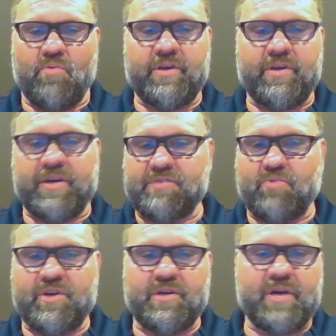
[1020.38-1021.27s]
Yes,
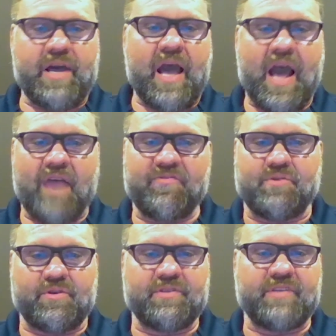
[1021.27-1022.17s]
we have
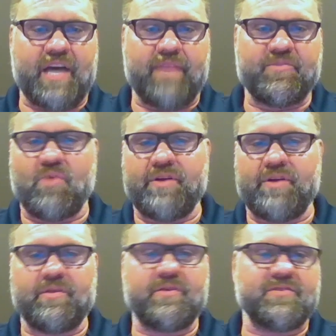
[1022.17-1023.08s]
certain times
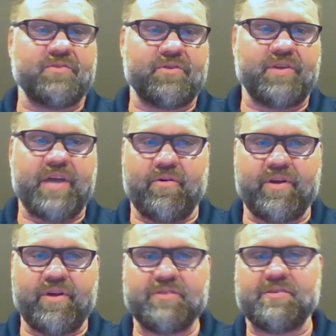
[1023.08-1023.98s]
when certain
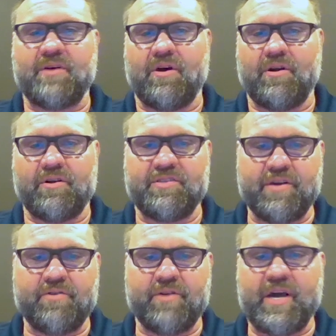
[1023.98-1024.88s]
areas are
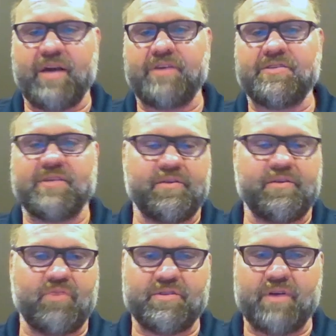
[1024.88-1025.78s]
synchronized
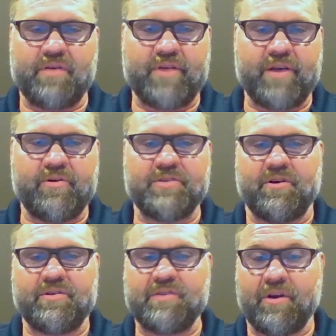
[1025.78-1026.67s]
and when other areas
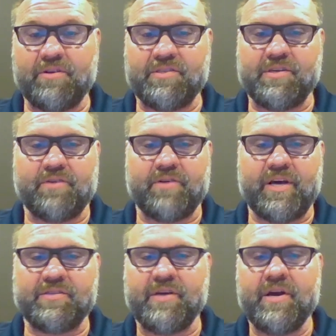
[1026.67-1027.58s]
aren't
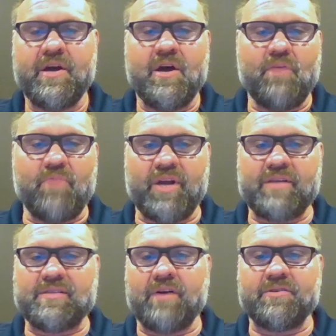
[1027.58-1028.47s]
synchronized. But
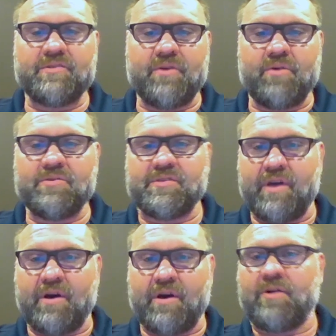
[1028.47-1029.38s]
as long as those
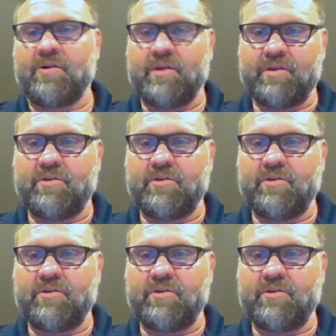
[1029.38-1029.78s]
are,